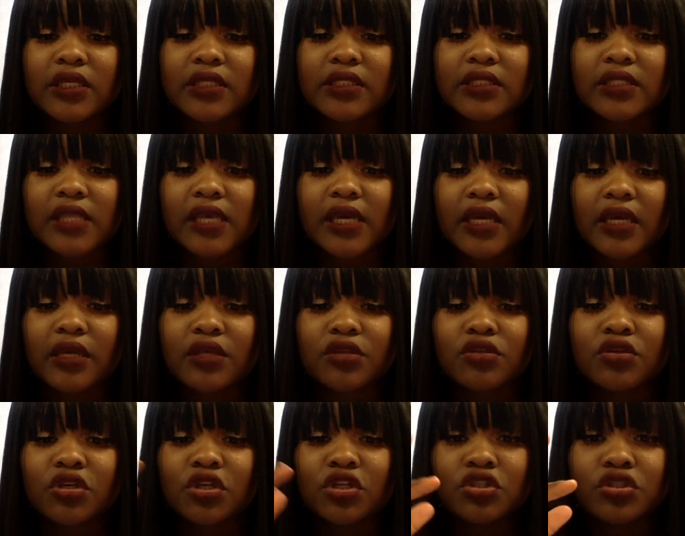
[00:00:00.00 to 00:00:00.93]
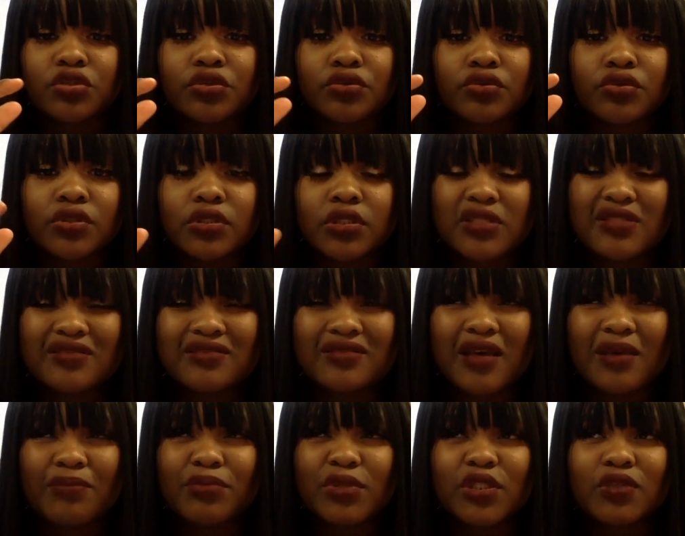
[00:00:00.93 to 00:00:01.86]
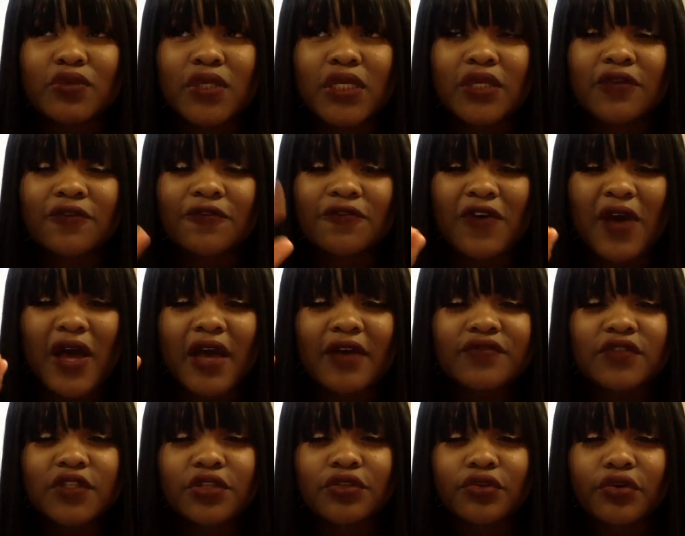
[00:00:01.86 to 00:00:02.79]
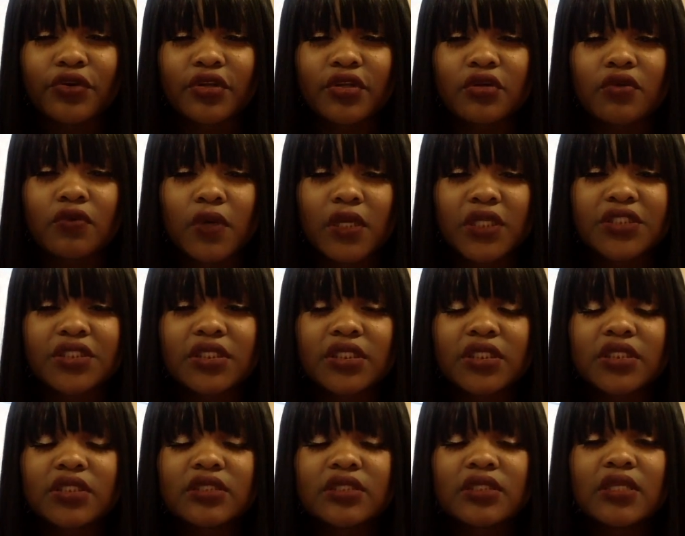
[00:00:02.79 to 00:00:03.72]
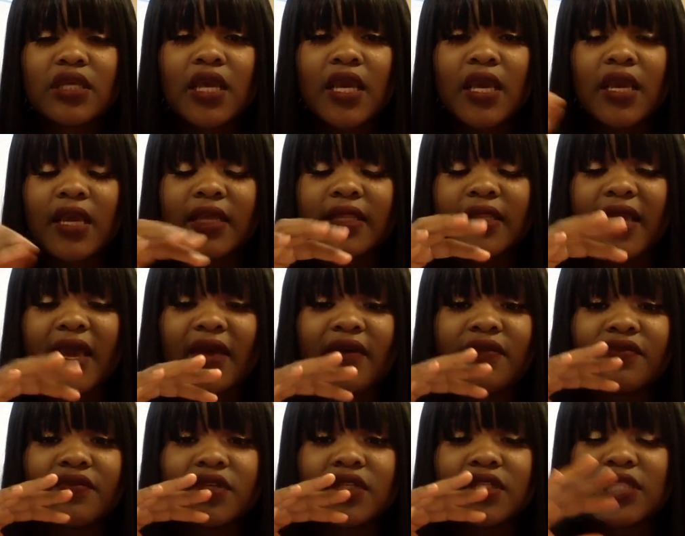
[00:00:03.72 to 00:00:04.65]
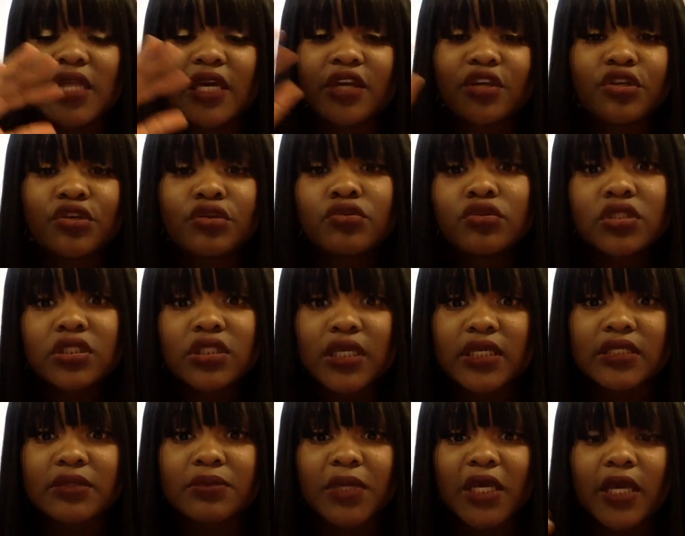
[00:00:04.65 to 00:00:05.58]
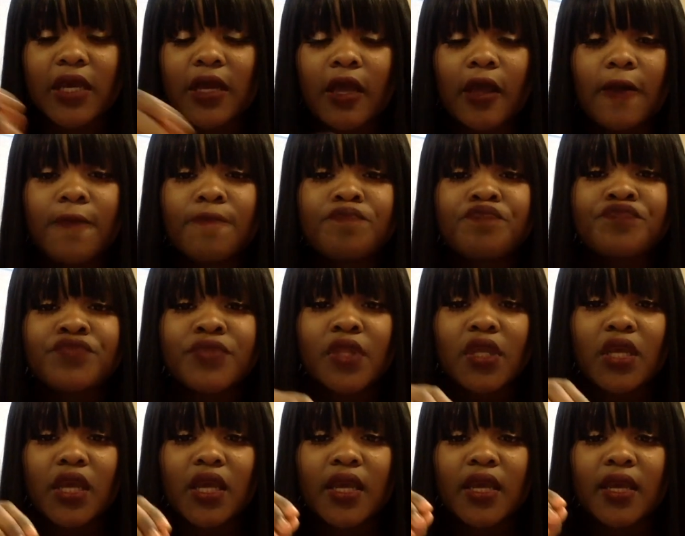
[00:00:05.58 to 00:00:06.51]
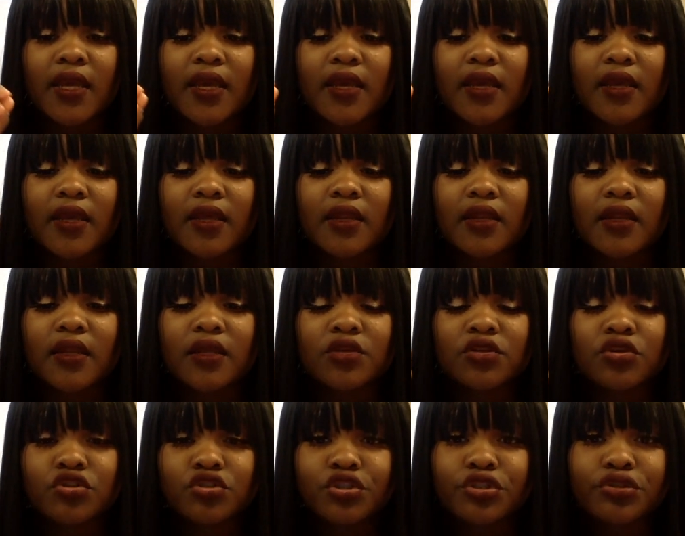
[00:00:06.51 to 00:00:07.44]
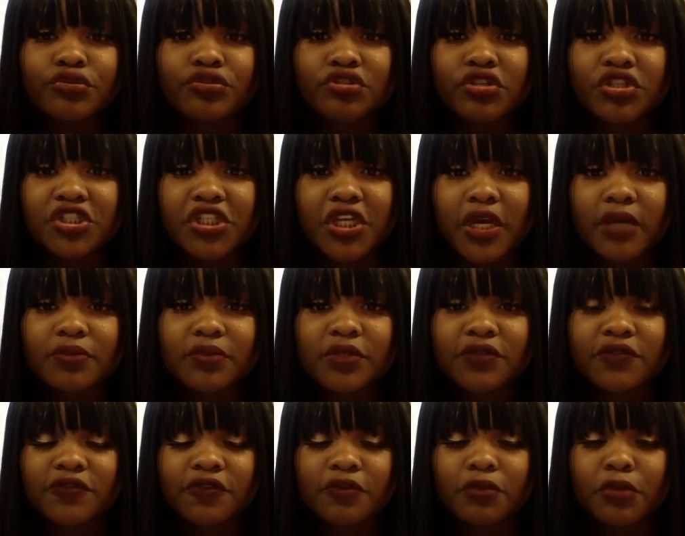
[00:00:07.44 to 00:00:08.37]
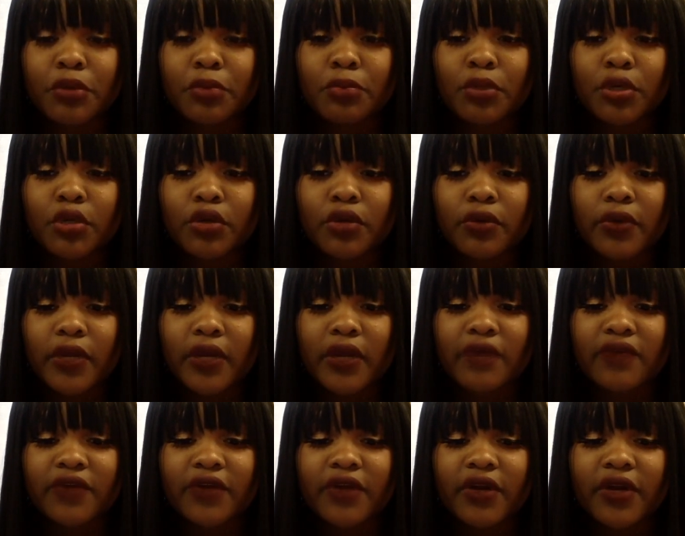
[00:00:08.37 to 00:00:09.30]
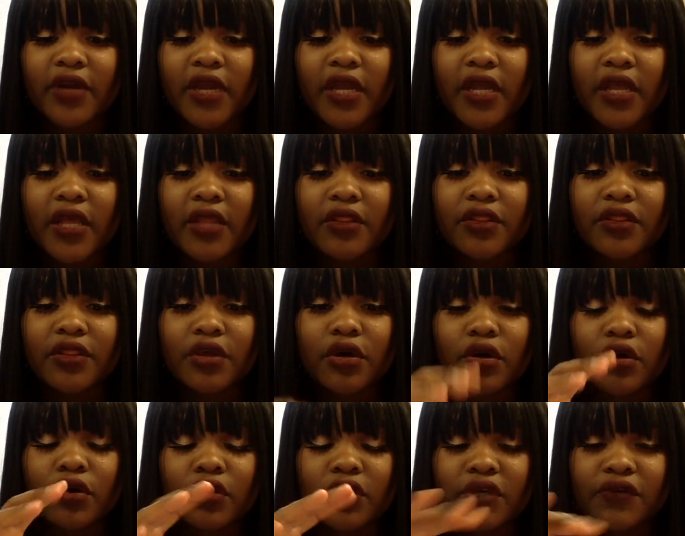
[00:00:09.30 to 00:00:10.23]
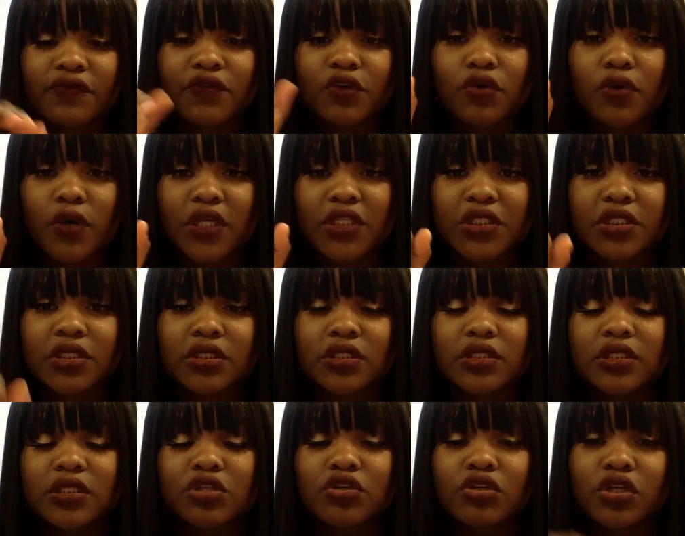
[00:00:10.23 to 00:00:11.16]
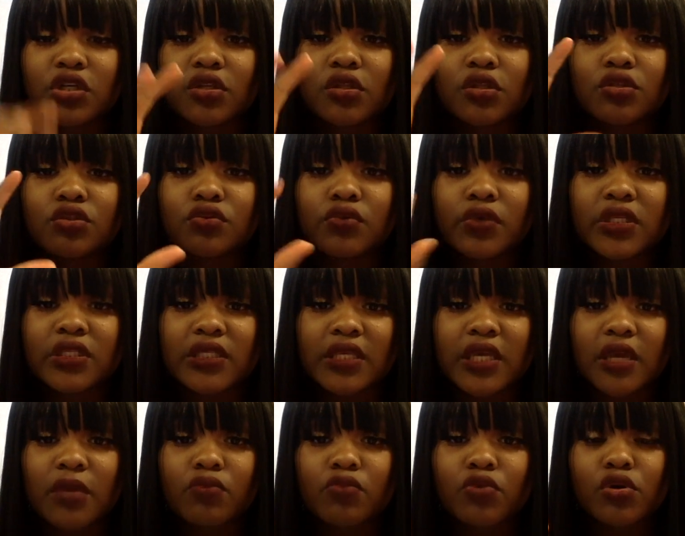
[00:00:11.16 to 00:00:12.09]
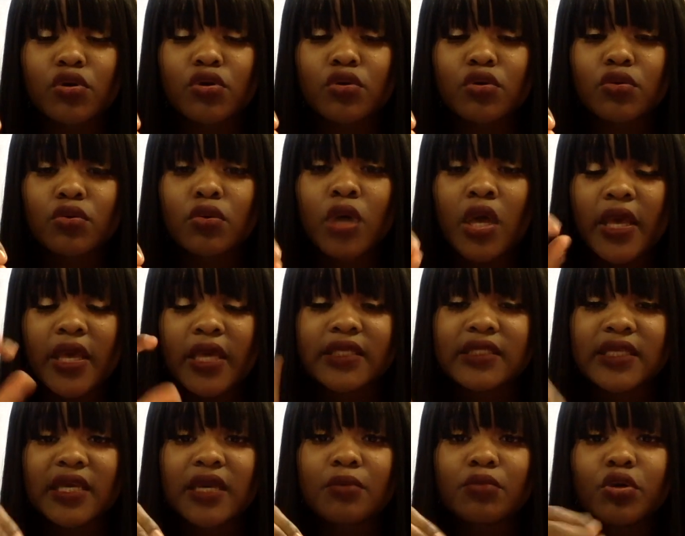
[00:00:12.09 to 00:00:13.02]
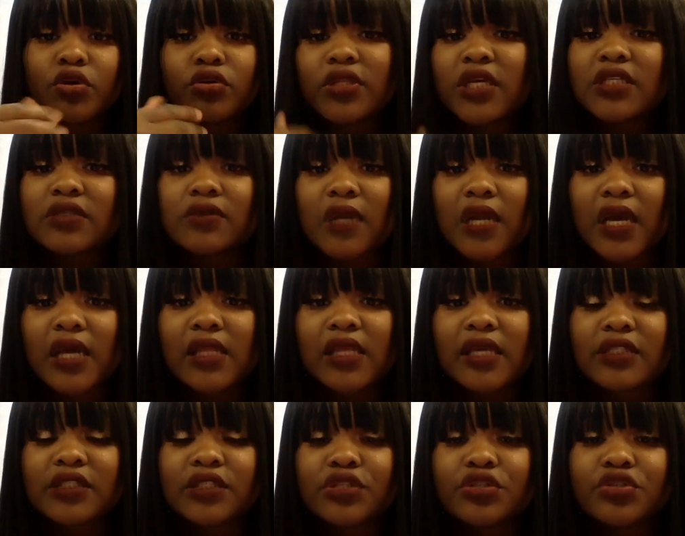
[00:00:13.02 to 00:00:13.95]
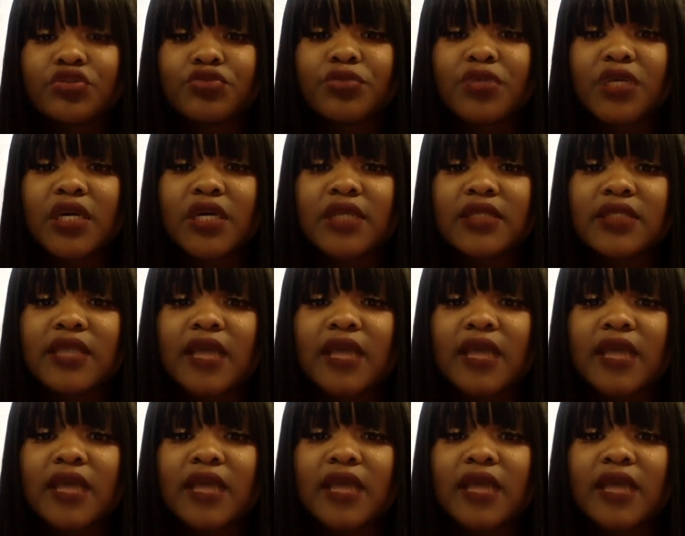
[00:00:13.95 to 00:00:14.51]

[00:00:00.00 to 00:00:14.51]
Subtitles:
it's like you can choose between 5 to 30 questions, and it's like a huge test bank, and you'll choose your chapter from your book or whatever, and they'll give you questions. You can either do exam mode. That's what I like to do, because